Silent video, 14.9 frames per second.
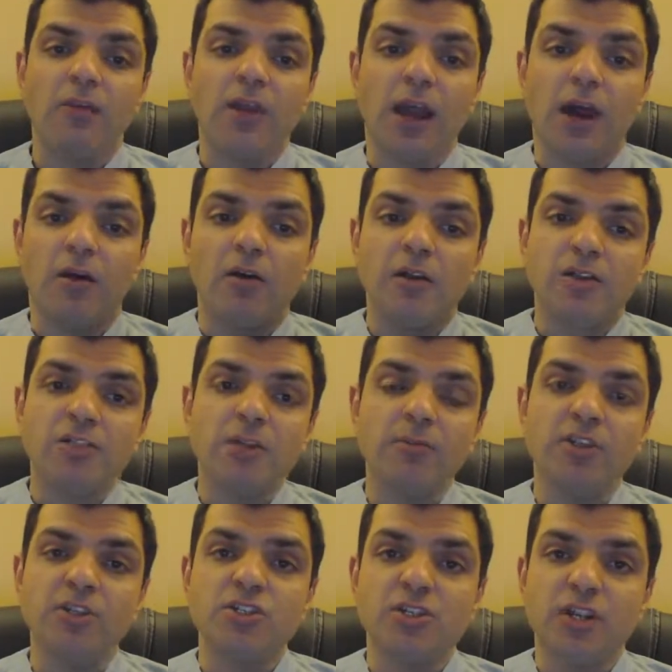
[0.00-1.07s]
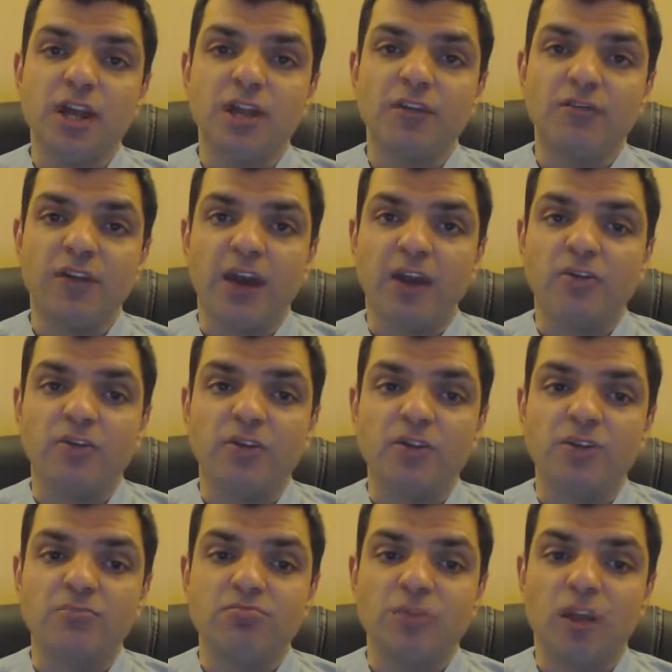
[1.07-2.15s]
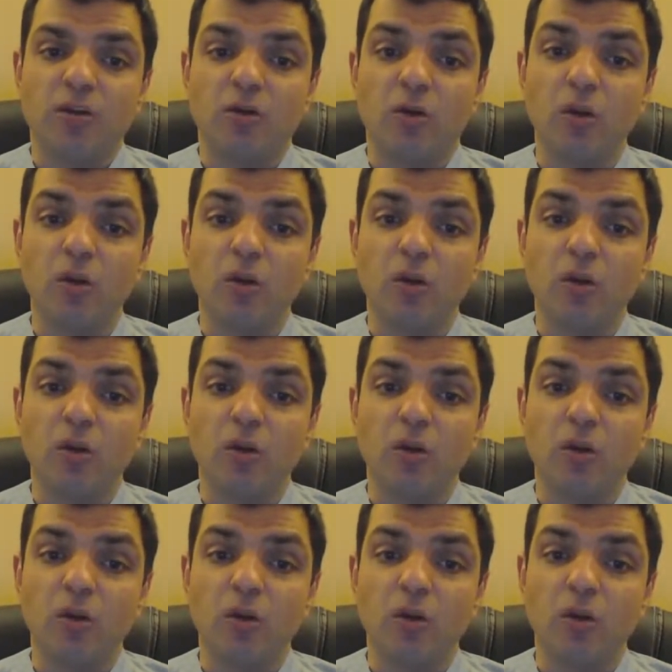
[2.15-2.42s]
Now, some of the genetic factors that